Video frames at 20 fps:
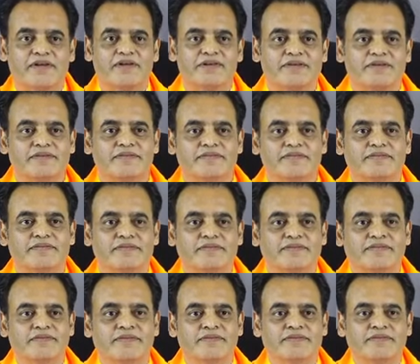
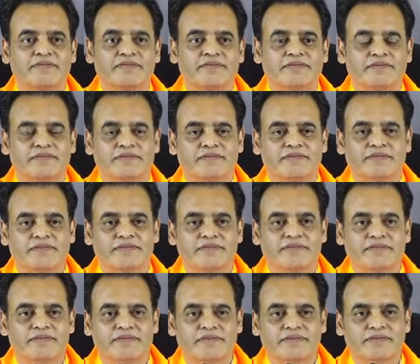
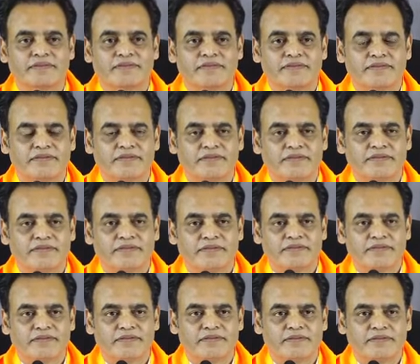
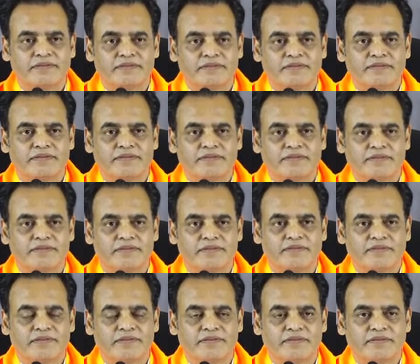
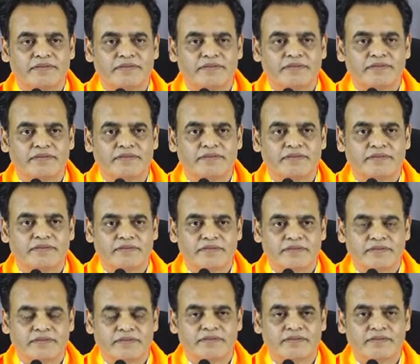
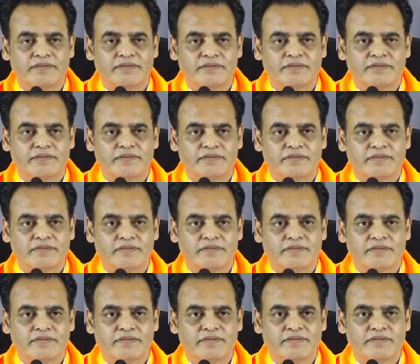
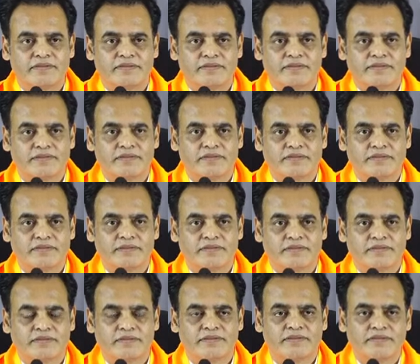
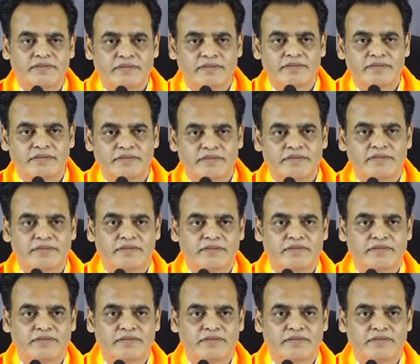Nothing is said.